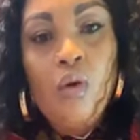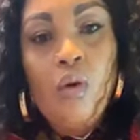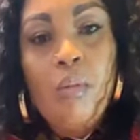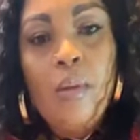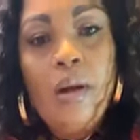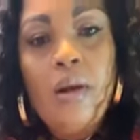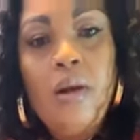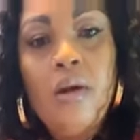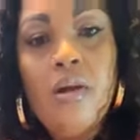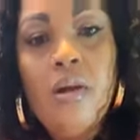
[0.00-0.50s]
Oh
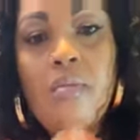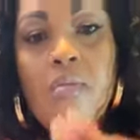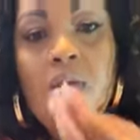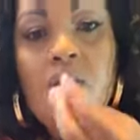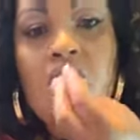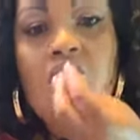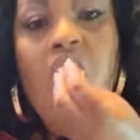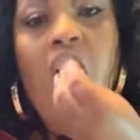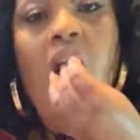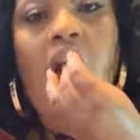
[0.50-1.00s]
my God, the
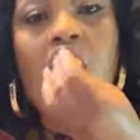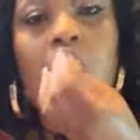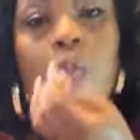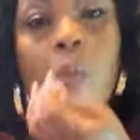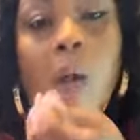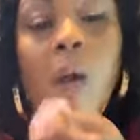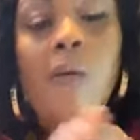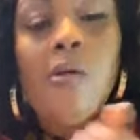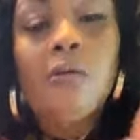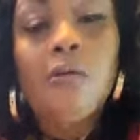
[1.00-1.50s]
meat.
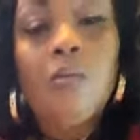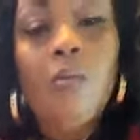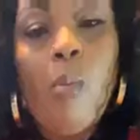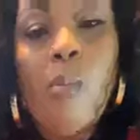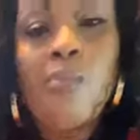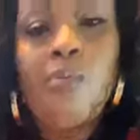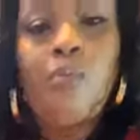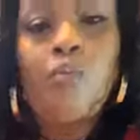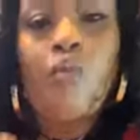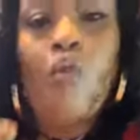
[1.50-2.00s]
Mm.
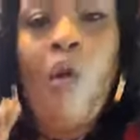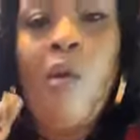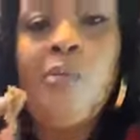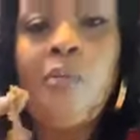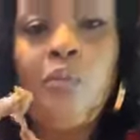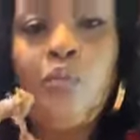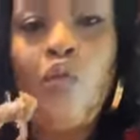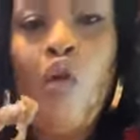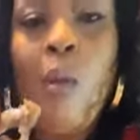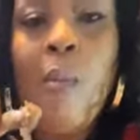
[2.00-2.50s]

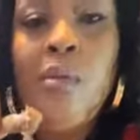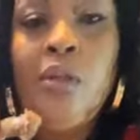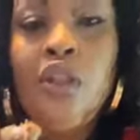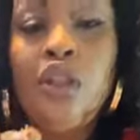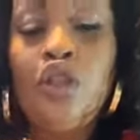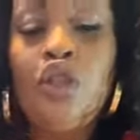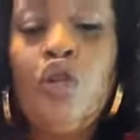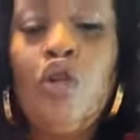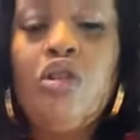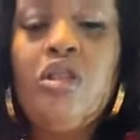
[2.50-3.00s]
The
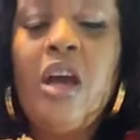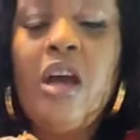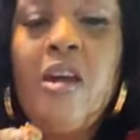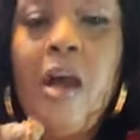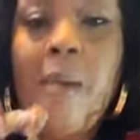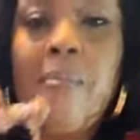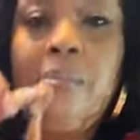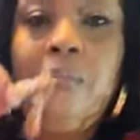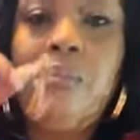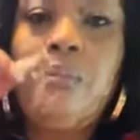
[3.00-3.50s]
meat is so
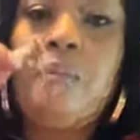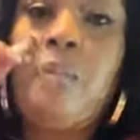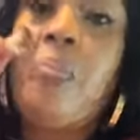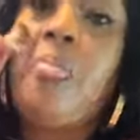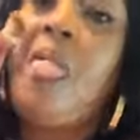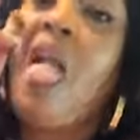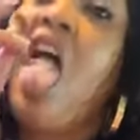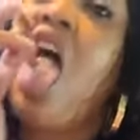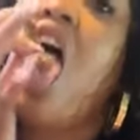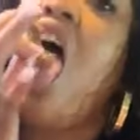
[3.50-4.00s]
tender.
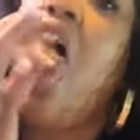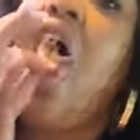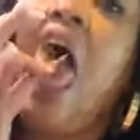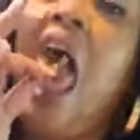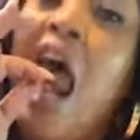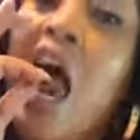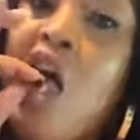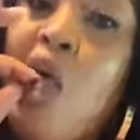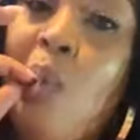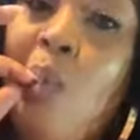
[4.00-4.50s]

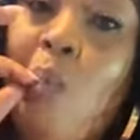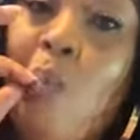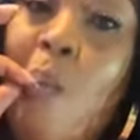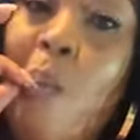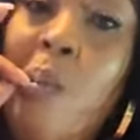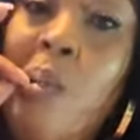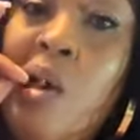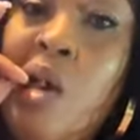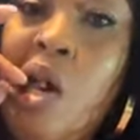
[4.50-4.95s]
Mm.